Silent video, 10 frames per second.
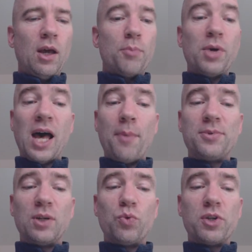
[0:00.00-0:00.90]
Perhaps
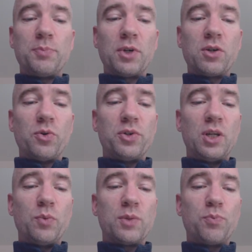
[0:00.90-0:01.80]
it was because he
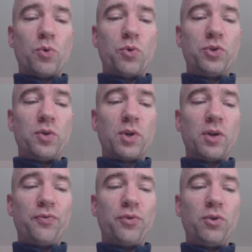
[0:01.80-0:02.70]
was born during a
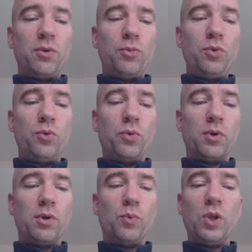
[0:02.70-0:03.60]
full
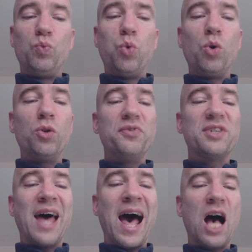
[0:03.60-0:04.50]
moon, with wolves
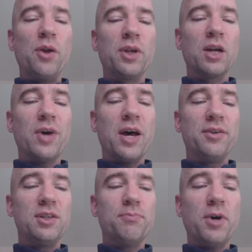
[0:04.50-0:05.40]
howling around
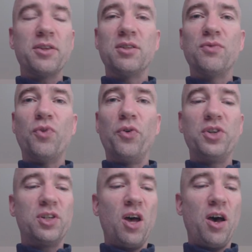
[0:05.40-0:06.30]
his mother's
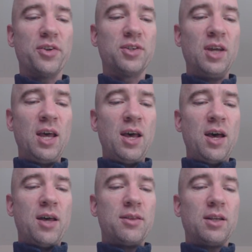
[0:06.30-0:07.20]
forest hut,
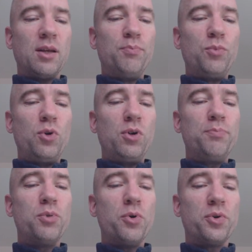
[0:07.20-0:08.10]
that
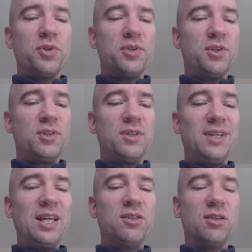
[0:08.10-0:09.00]
Molbordus's
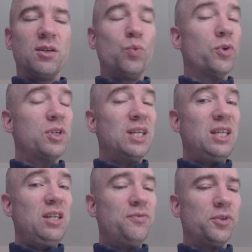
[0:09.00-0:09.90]
nature was
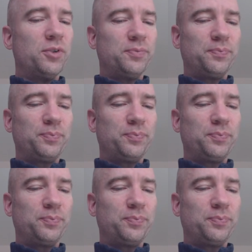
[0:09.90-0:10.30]
evil.